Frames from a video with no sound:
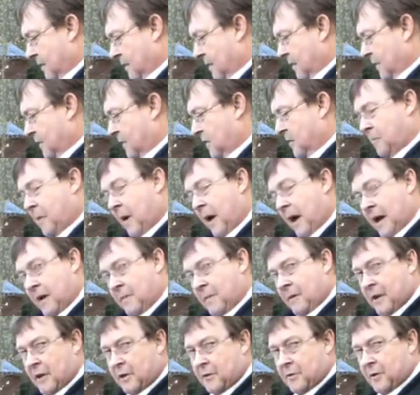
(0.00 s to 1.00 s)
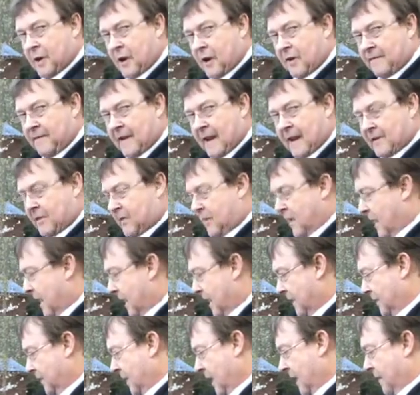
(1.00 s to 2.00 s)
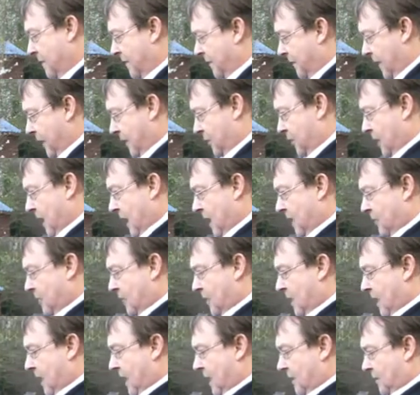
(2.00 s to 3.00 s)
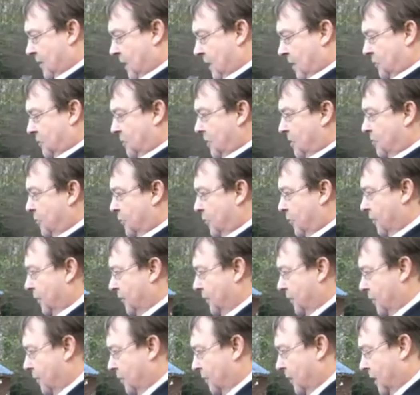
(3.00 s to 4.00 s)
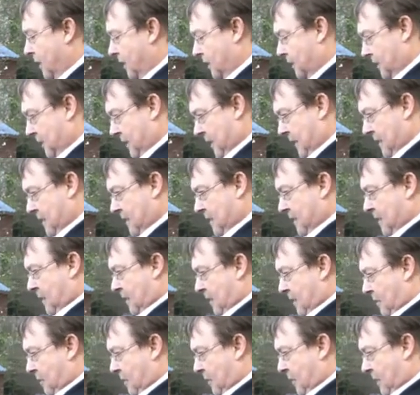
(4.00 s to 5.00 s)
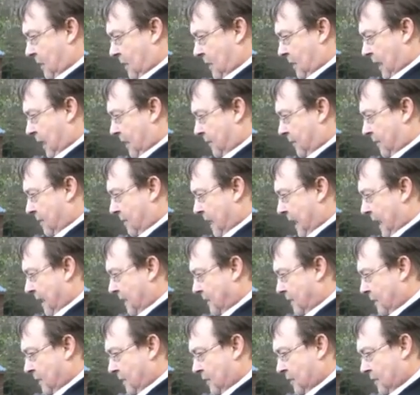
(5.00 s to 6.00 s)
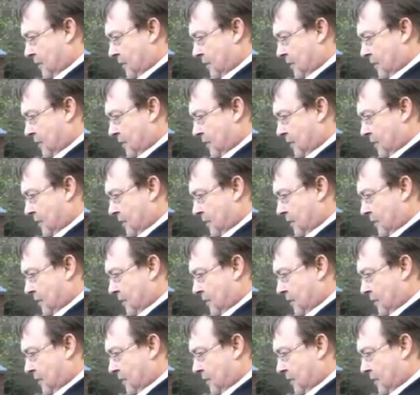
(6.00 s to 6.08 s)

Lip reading: This is partly because we've got a fast ISO. If I change the ISO to improve the quality, we can go from 800 to